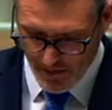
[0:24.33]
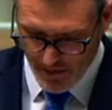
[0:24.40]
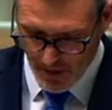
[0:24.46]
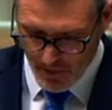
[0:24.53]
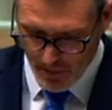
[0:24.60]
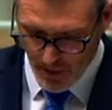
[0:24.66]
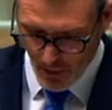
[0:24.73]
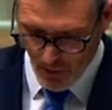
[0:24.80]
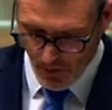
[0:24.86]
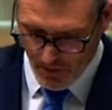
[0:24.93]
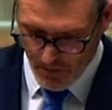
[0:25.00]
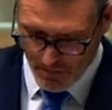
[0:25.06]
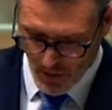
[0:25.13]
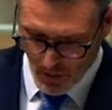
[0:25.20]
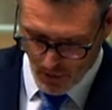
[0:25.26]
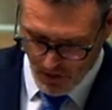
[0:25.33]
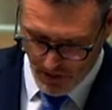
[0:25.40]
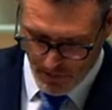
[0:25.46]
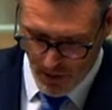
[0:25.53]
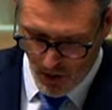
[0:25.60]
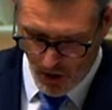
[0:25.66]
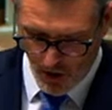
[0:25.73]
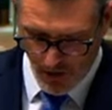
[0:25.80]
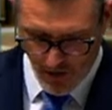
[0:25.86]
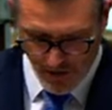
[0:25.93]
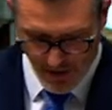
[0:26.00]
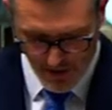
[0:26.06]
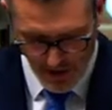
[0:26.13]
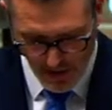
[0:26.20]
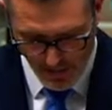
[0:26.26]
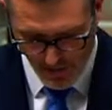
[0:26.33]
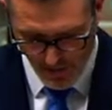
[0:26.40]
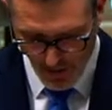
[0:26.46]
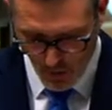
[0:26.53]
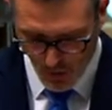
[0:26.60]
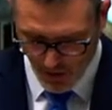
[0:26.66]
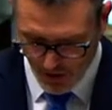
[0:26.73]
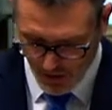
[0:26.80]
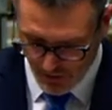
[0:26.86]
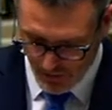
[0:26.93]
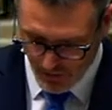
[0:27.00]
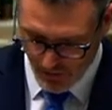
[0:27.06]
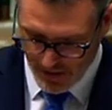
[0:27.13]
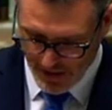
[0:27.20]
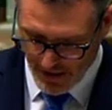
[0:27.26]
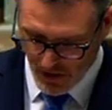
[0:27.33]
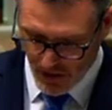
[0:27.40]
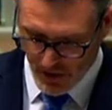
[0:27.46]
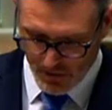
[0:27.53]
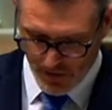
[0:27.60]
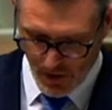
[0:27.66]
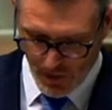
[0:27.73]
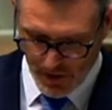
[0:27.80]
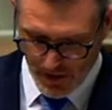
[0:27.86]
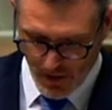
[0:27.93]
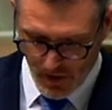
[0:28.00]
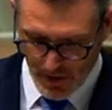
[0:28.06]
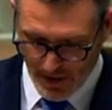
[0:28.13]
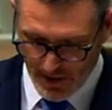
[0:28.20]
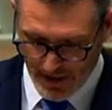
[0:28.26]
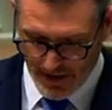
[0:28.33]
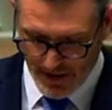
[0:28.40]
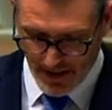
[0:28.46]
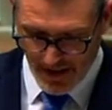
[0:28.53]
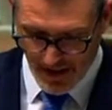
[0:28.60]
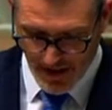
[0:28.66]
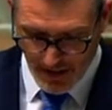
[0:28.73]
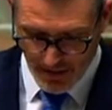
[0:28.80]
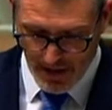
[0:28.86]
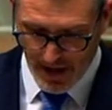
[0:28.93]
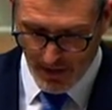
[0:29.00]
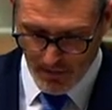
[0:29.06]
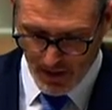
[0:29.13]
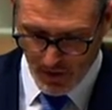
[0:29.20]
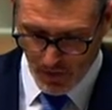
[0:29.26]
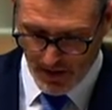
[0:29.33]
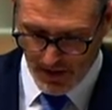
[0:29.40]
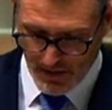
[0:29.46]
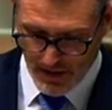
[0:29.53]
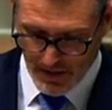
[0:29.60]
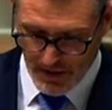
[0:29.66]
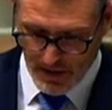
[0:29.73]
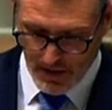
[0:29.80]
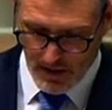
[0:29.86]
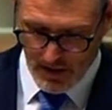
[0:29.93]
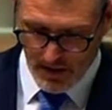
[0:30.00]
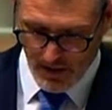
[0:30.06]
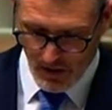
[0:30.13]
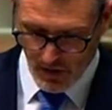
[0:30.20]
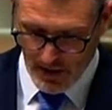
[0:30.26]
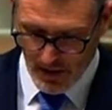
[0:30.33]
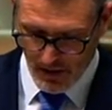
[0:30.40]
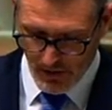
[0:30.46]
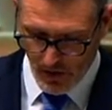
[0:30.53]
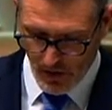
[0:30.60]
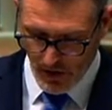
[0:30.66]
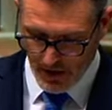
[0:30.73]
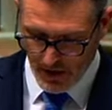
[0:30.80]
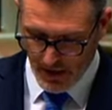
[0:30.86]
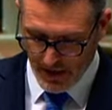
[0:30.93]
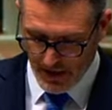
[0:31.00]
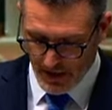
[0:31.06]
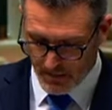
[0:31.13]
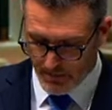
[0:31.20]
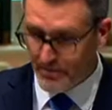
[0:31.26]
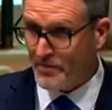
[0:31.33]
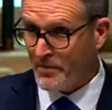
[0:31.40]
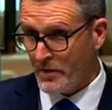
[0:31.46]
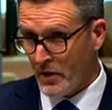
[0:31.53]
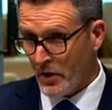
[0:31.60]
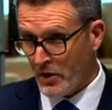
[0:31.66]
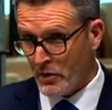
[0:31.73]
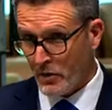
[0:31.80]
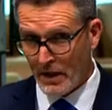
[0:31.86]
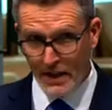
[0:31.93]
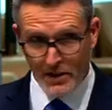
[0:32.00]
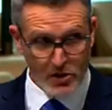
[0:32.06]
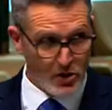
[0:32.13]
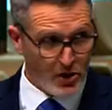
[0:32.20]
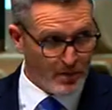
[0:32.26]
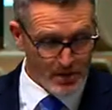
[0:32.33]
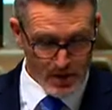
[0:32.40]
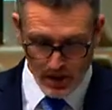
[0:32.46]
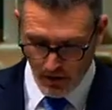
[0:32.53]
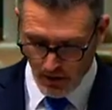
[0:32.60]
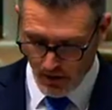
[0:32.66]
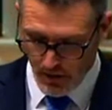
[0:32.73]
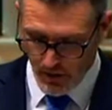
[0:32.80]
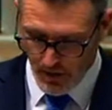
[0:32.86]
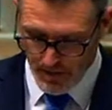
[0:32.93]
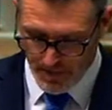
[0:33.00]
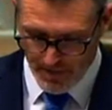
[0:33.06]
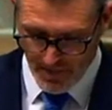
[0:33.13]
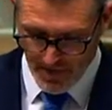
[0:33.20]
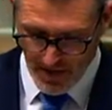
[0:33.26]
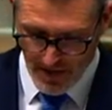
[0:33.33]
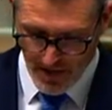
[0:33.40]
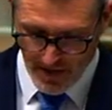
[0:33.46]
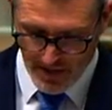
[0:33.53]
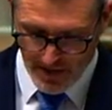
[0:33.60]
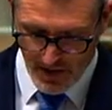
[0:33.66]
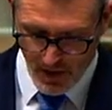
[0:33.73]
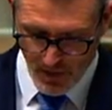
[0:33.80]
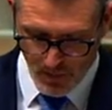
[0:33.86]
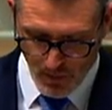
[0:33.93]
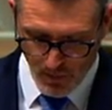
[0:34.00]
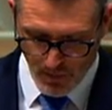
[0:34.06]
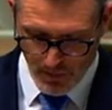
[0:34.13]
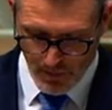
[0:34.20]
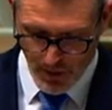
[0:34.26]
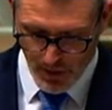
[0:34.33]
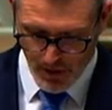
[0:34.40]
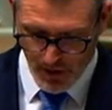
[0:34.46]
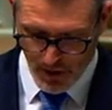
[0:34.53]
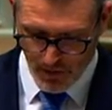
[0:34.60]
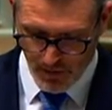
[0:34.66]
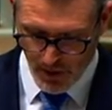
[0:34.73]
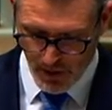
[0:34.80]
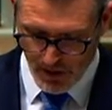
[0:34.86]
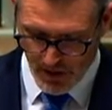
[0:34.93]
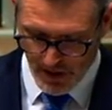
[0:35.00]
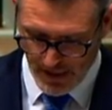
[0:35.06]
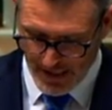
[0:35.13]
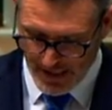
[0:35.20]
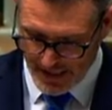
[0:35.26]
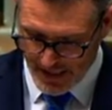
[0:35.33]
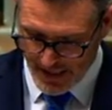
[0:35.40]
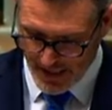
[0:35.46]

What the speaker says: They're built upon the depth and quality of the relationship between Australia and India and between Australia and the United Kingdom. And those relationships include considerable person-to-person links.